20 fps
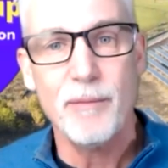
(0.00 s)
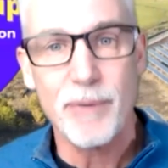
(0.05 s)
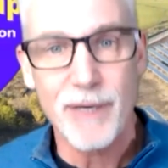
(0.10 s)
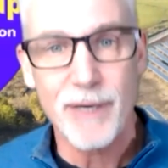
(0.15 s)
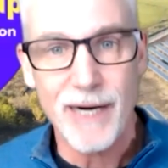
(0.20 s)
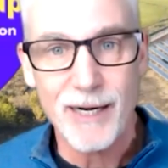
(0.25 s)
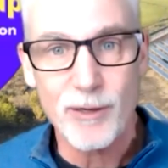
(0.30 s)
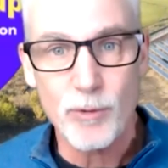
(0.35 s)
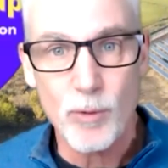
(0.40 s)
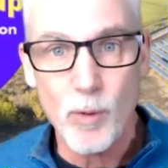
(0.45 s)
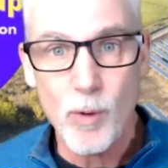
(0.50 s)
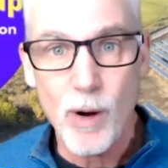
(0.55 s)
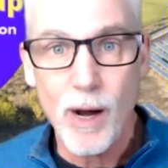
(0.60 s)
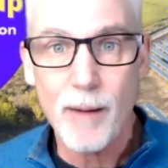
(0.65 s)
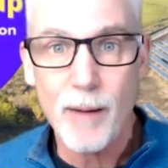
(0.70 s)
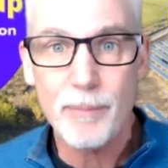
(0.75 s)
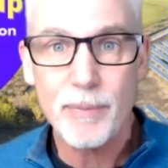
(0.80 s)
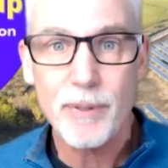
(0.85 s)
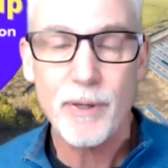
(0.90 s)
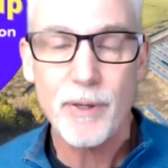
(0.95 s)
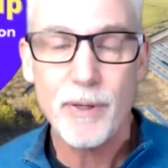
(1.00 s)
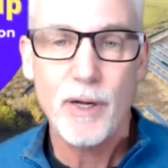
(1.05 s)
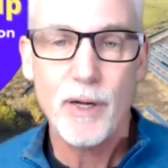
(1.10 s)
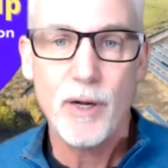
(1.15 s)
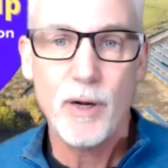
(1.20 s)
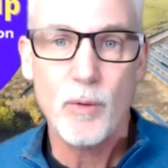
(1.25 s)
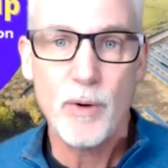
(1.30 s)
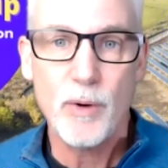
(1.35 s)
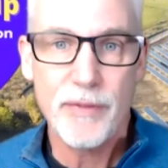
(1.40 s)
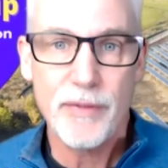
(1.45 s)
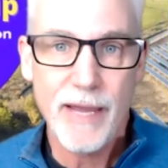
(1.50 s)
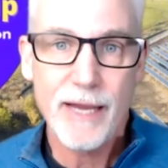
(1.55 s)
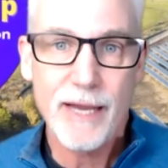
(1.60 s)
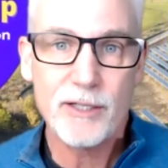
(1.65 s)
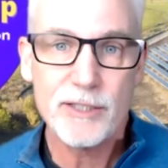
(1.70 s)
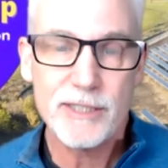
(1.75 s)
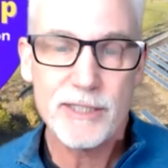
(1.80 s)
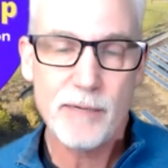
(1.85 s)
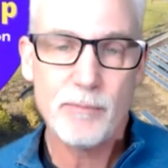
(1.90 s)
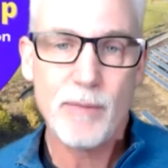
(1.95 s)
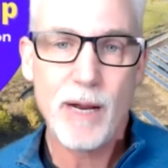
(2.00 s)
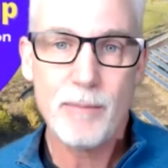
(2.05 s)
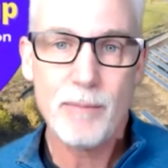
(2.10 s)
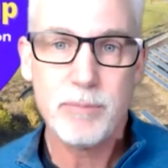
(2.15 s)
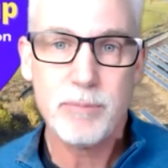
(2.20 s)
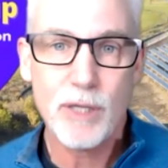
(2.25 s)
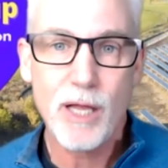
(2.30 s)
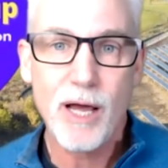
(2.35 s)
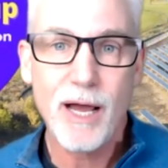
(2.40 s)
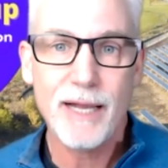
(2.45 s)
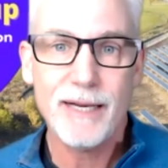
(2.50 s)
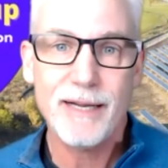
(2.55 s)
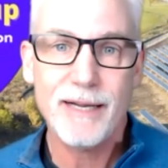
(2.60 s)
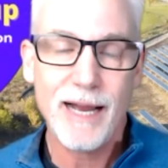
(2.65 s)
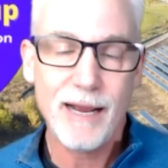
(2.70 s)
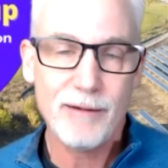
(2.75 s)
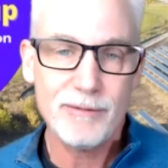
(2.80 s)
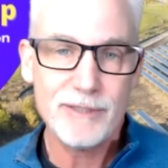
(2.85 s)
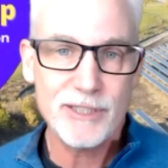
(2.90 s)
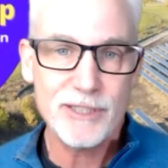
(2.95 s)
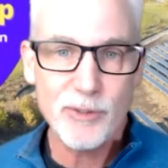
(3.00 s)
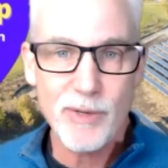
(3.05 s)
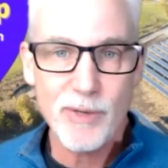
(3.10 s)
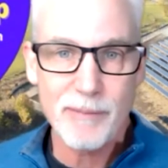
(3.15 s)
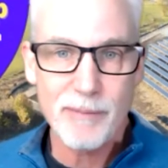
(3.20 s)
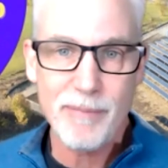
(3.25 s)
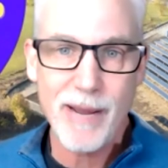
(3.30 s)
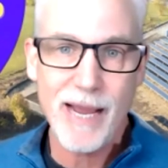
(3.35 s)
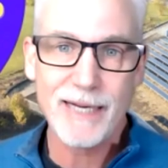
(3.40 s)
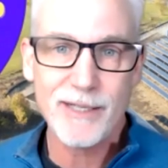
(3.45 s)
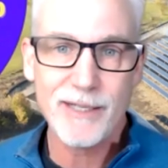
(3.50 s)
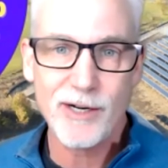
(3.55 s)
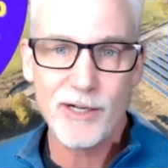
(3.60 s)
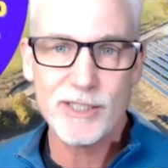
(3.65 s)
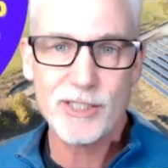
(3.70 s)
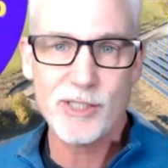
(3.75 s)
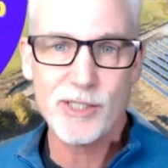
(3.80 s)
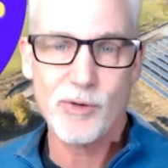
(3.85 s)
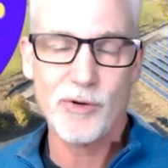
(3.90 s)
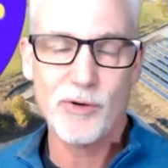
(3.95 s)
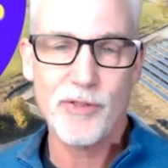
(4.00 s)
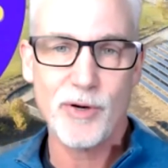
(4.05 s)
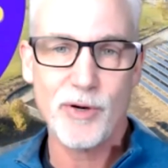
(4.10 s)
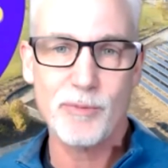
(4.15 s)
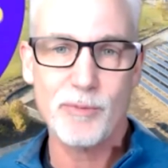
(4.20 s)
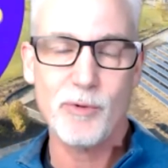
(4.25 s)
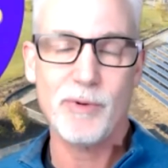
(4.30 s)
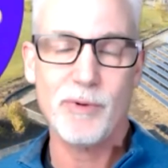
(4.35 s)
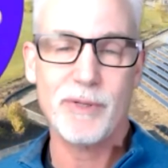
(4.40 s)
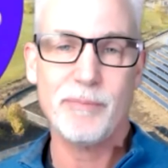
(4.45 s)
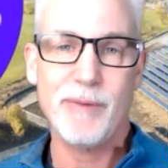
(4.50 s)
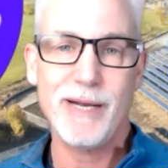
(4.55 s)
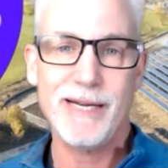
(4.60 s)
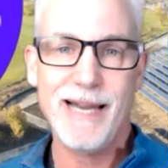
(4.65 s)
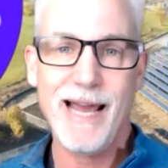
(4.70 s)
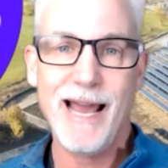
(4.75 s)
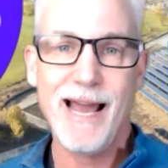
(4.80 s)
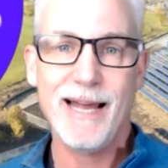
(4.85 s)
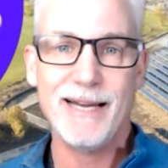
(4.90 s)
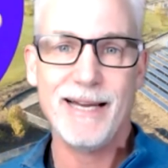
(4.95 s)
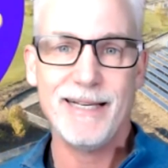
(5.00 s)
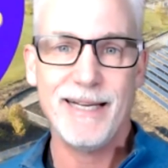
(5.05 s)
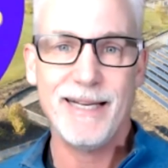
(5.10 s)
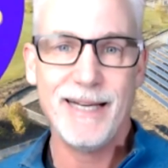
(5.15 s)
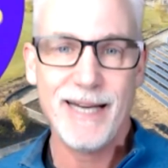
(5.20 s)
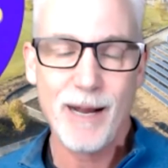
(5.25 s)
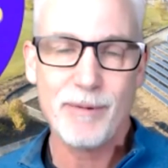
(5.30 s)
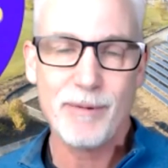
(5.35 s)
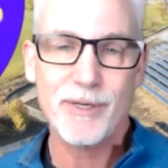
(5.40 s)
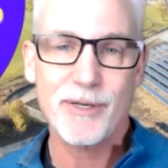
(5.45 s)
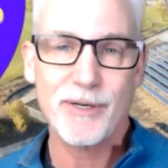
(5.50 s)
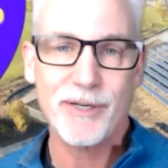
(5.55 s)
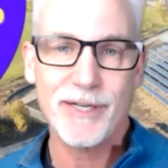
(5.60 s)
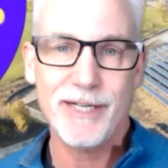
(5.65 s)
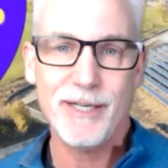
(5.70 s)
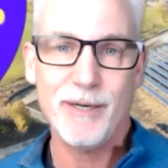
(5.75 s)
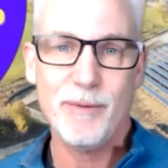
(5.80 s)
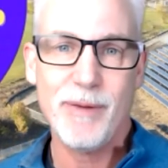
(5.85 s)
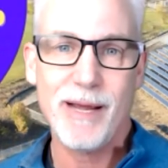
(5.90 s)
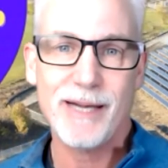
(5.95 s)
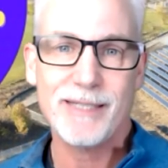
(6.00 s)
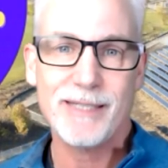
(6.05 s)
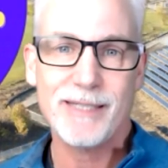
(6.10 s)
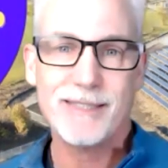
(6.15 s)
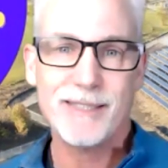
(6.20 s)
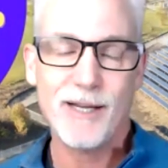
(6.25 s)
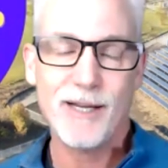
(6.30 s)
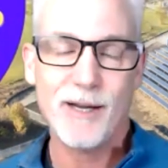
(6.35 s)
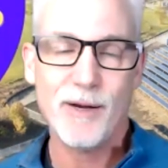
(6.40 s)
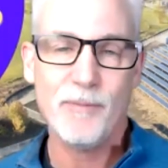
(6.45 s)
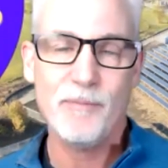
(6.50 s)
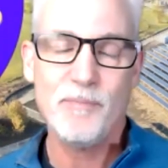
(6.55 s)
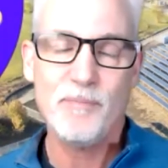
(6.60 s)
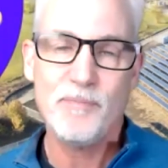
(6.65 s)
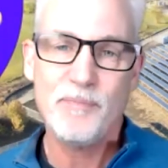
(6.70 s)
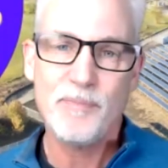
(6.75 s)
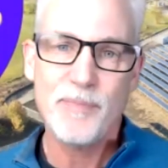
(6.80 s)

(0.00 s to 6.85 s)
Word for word: but I grew up with energy in my blood. I was doing backyard solar thermal with my dad in Albuquerque, New Mexico.